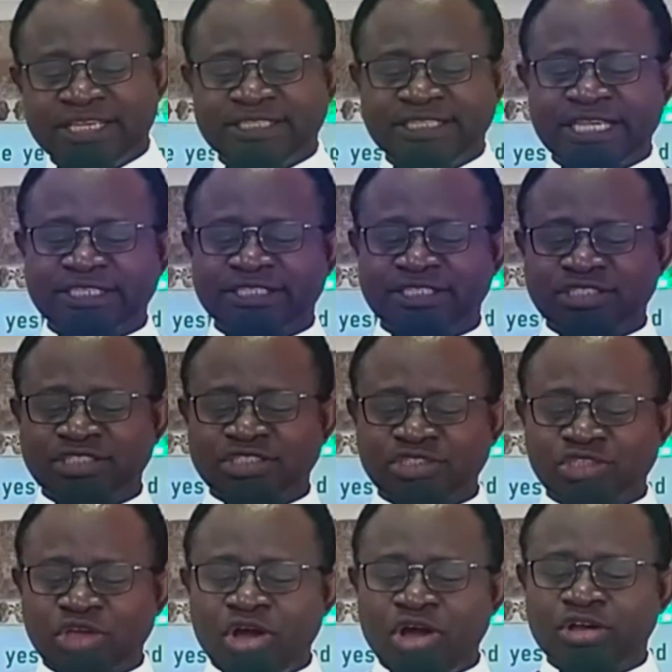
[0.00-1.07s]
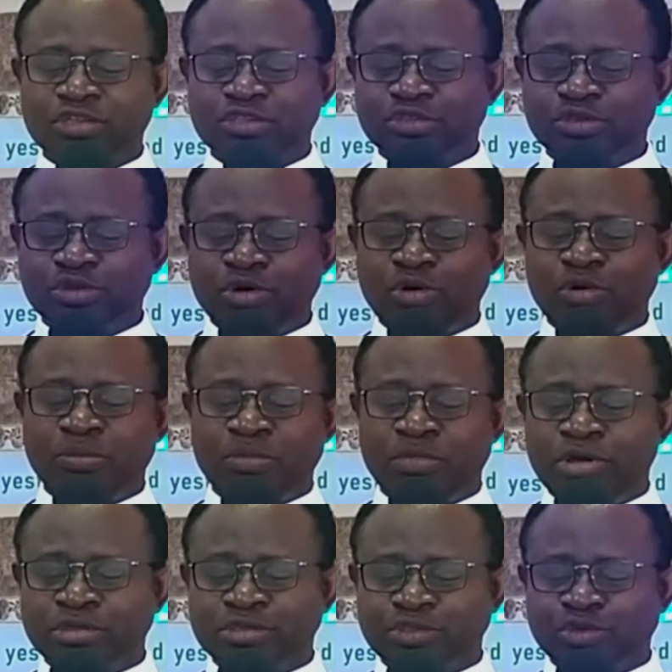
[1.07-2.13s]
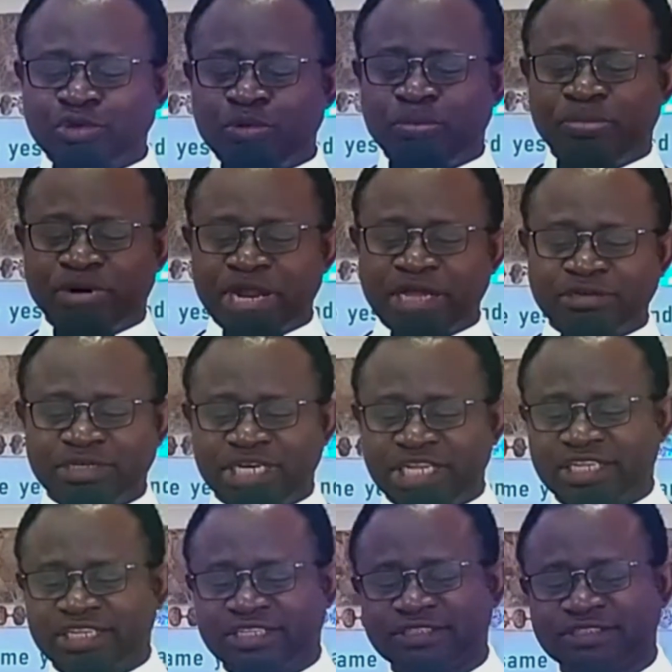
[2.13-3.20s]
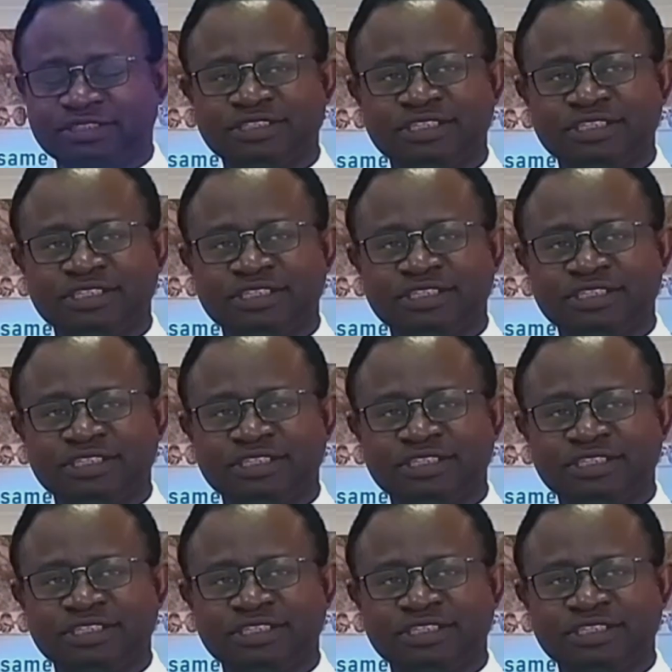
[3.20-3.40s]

It says, "Talk no more so proudly.